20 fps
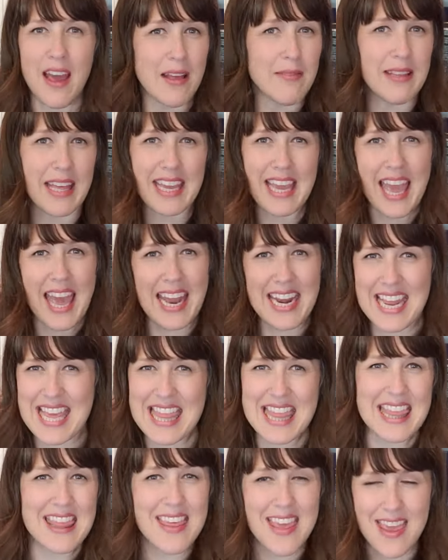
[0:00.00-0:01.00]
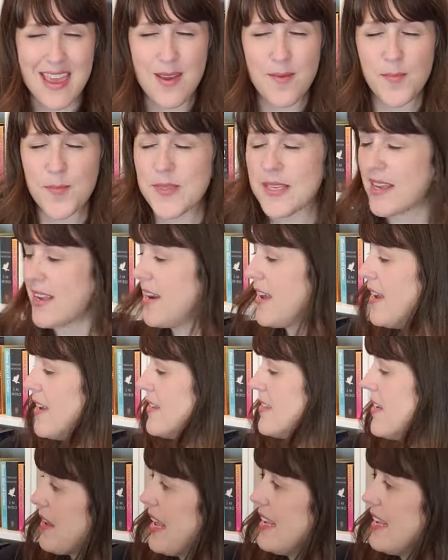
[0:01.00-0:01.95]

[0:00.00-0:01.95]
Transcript: like heady themes in it